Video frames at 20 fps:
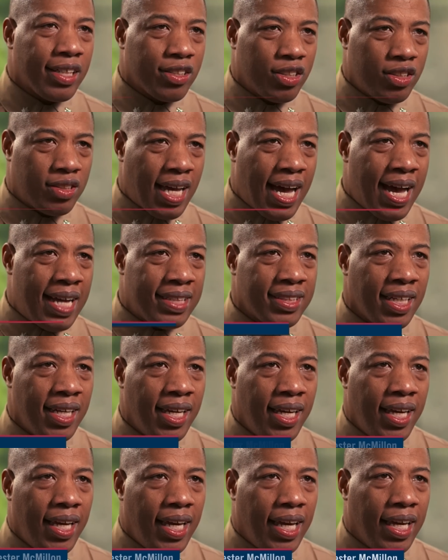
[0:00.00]
exercise
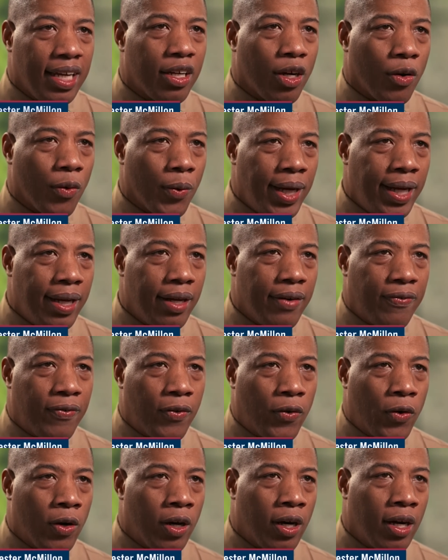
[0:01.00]
in Korea
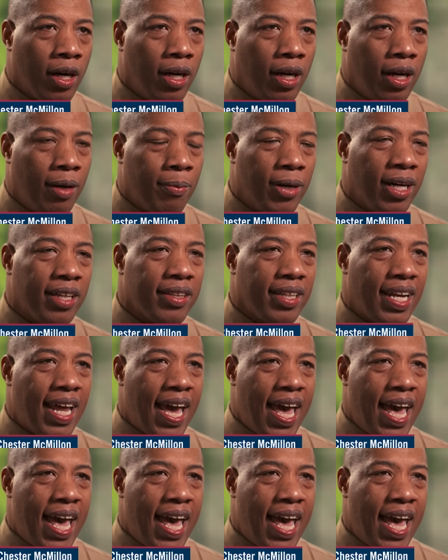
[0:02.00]
for a month and a